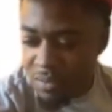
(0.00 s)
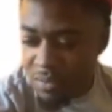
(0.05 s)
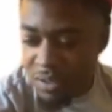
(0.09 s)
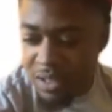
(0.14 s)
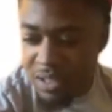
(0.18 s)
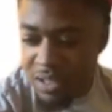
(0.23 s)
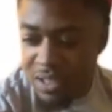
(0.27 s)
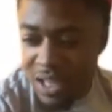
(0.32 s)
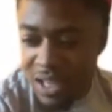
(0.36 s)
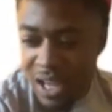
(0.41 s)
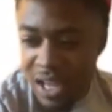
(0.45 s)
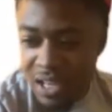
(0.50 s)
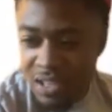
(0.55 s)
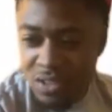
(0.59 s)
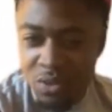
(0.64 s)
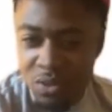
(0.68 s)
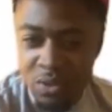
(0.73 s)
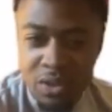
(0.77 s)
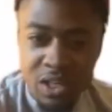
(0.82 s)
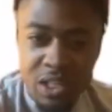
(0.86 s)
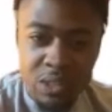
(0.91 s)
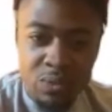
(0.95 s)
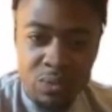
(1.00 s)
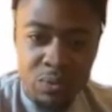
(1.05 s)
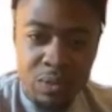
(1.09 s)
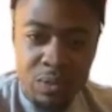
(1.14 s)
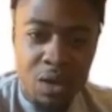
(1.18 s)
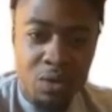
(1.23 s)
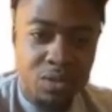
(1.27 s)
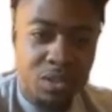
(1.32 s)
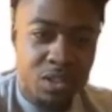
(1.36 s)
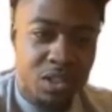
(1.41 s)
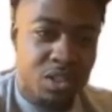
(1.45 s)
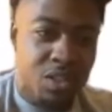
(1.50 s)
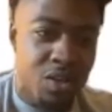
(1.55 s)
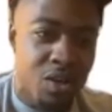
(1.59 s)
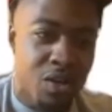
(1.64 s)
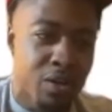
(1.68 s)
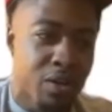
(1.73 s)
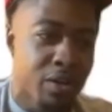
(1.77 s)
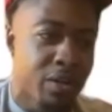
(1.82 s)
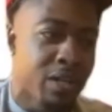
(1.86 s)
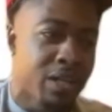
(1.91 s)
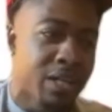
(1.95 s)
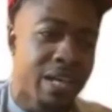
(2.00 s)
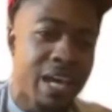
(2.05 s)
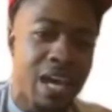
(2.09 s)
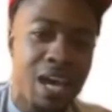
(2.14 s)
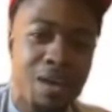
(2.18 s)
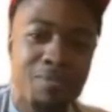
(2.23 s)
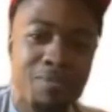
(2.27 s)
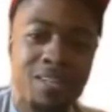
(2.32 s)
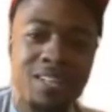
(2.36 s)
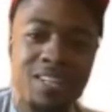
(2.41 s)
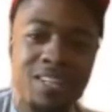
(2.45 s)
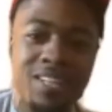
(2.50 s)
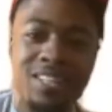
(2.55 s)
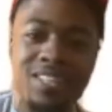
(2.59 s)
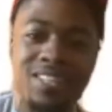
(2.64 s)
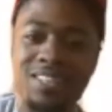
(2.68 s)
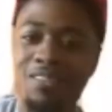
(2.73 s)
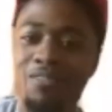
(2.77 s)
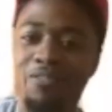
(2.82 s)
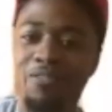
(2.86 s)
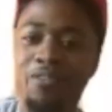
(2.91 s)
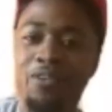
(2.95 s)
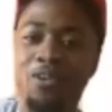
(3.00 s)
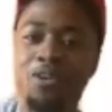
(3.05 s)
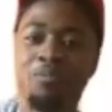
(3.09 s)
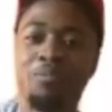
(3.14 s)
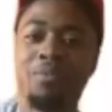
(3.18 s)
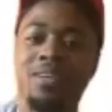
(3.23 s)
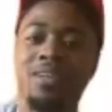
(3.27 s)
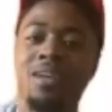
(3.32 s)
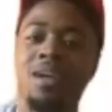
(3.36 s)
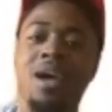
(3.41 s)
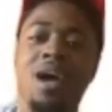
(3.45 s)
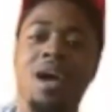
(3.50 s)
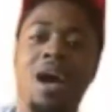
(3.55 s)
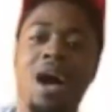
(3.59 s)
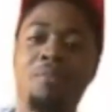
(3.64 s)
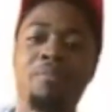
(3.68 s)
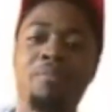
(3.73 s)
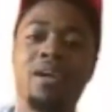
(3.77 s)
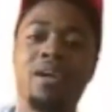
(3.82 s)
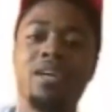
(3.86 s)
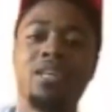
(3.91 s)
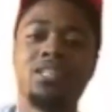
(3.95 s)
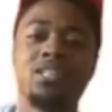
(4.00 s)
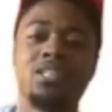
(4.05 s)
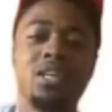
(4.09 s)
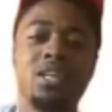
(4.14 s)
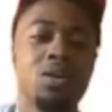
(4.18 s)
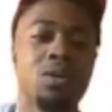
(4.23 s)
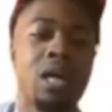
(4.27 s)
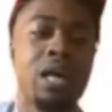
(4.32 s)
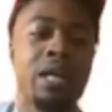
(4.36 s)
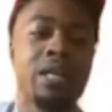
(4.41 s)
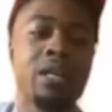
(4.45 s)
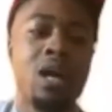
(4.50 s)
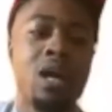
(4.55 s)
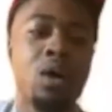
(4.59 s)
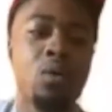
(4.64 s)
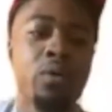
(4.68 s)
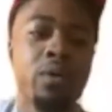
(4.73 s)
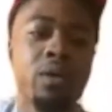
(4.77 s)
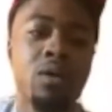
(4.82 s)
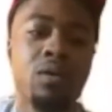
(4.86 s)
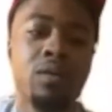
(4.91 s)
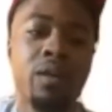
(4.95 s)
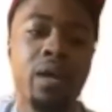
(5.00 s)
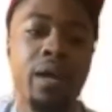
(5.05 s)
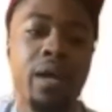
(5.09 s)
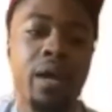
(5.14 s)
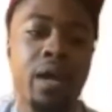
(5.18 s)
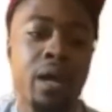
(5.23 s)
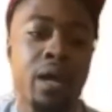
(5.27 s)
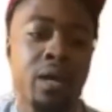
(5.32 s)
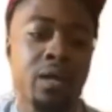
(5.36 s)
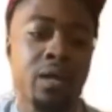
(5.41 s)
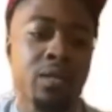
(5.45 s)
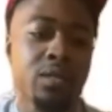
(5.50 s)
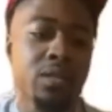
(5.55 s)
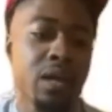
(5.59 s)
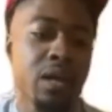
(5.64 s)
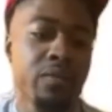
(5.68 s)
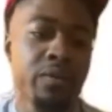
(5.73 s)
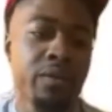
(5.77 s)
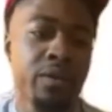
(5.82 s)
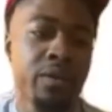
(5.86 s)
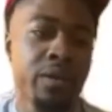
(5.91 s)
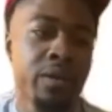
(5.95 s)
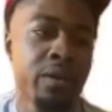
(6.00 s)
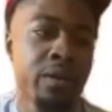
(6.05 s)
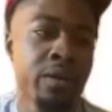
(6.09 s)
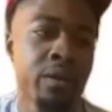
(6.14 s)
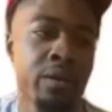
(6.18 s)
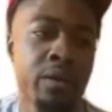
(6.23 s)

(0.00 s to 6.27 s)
But these last 2 years, when I was a starter and the captain of the, you feel me? I made sure, like, nah, we on their ass every year.